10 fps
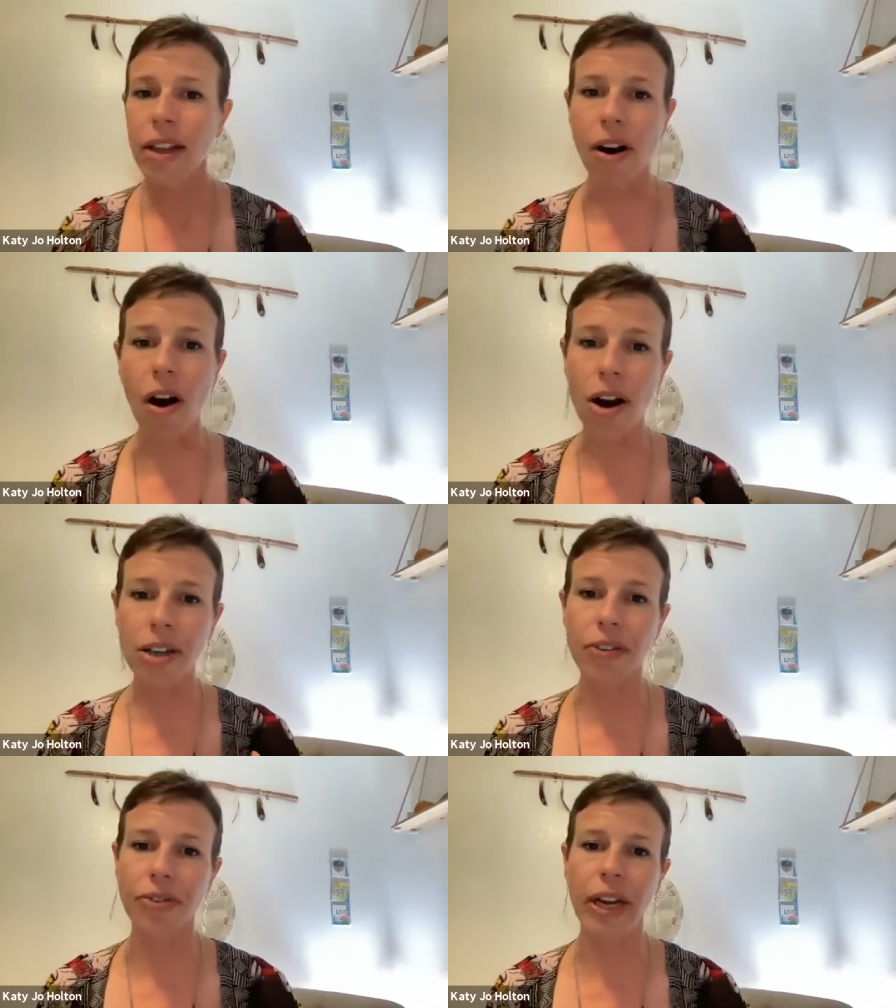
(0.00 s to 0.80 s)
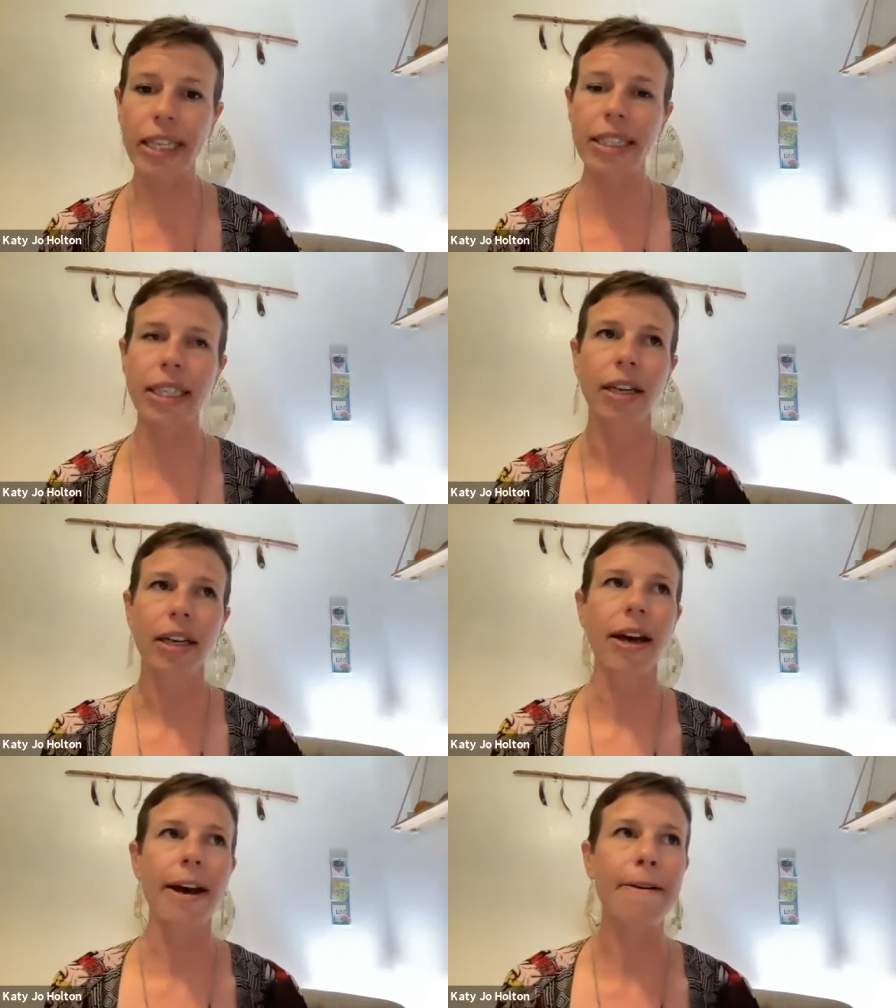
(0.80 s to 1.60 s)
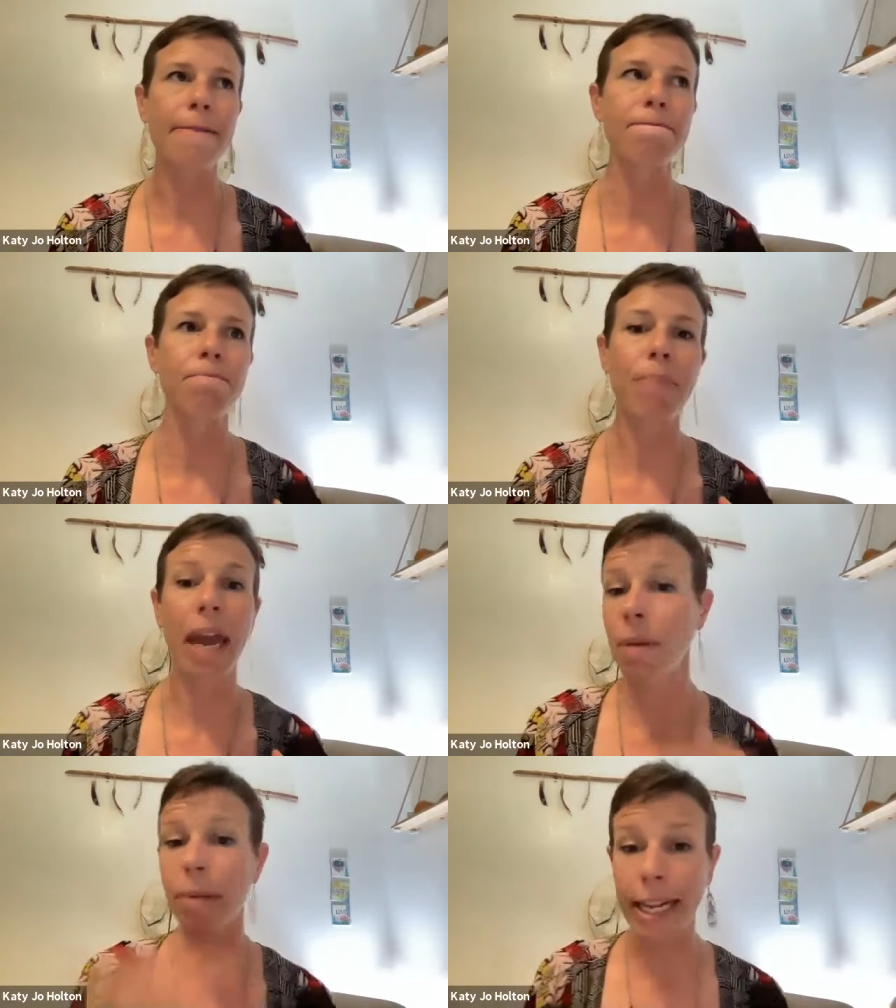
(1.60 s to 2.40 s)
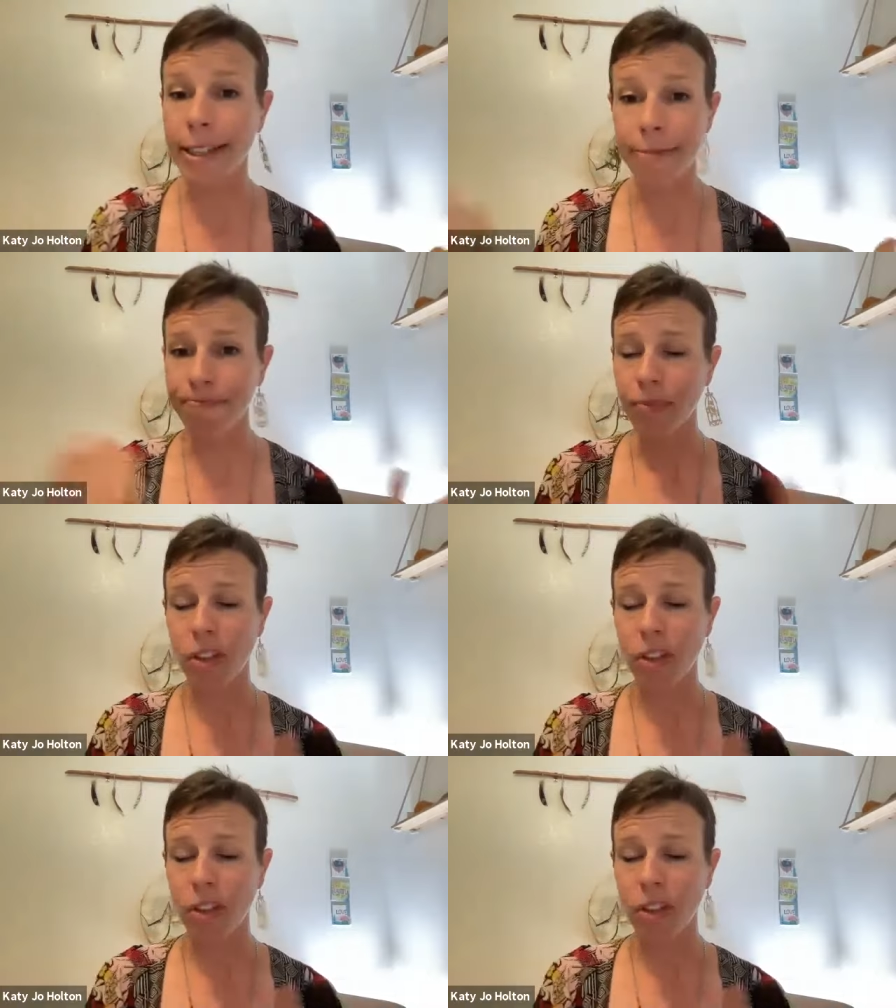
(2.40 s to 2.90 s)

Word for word: There are different um, payment plans.